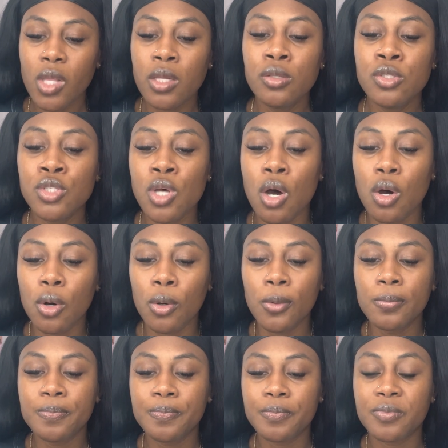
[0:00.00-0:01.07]

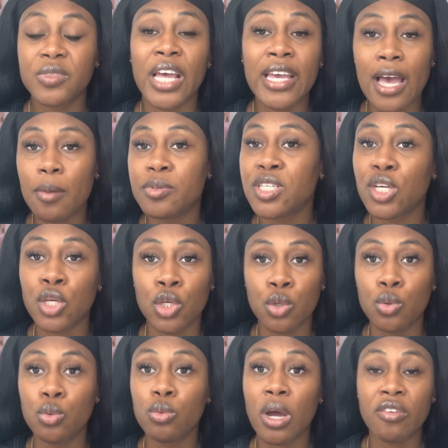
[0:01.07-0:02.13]
So they kept it
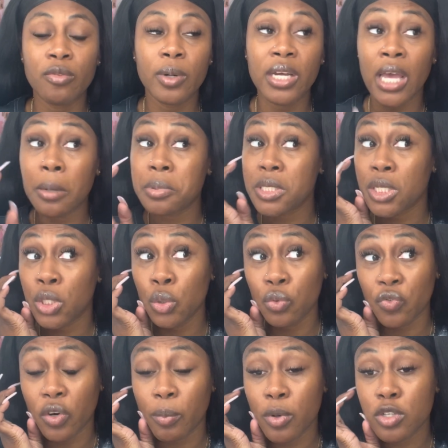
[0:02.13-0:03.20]
cute. Everyone kept it cute
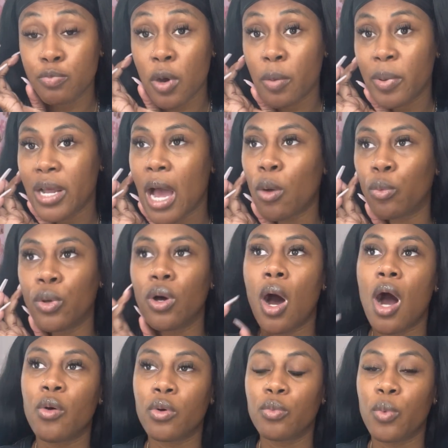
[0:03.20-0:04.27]
for the most part, but it got real
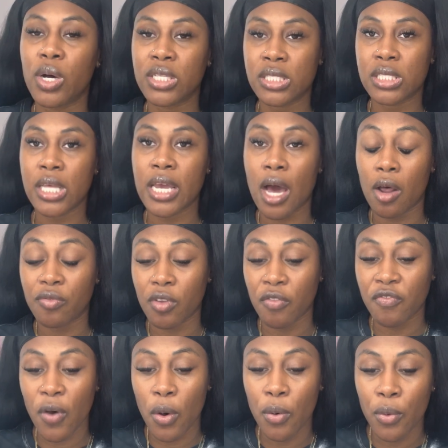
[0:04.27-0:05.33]
awkward once they got off the
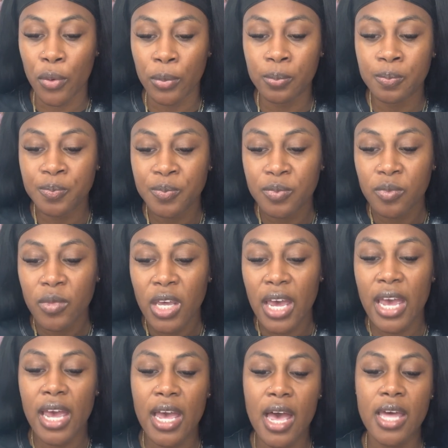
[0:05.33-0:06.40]
phone.
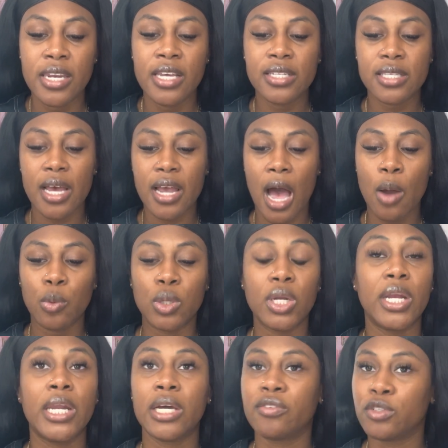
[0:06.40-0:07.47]
And Nia's like, I will
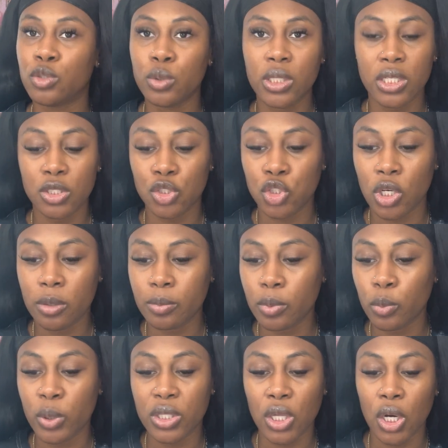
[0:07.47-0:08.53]
never do another trip
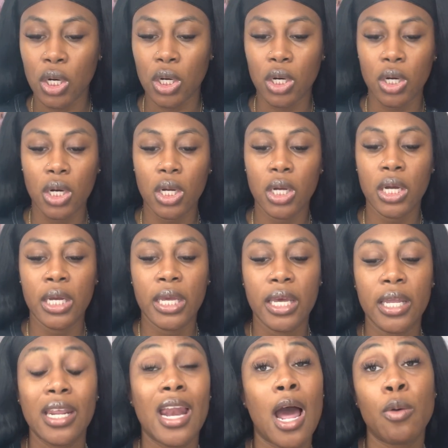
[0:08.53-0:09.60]
with her
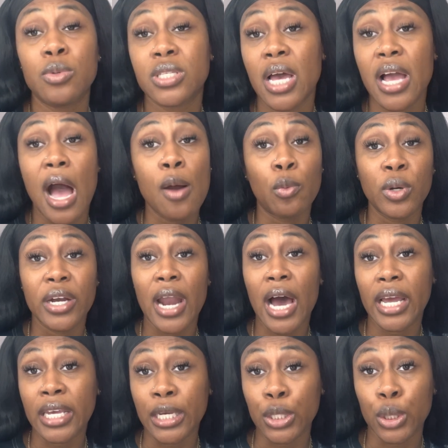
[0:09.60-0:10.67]
again. And I was like, I would
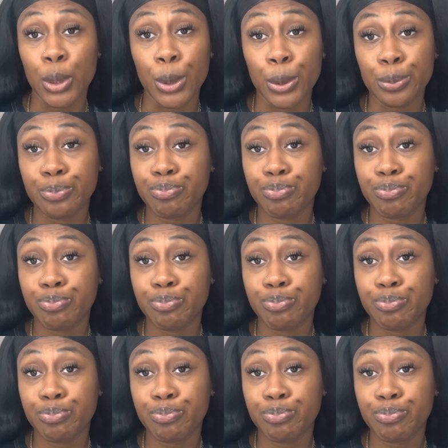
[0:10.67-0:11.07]
not either.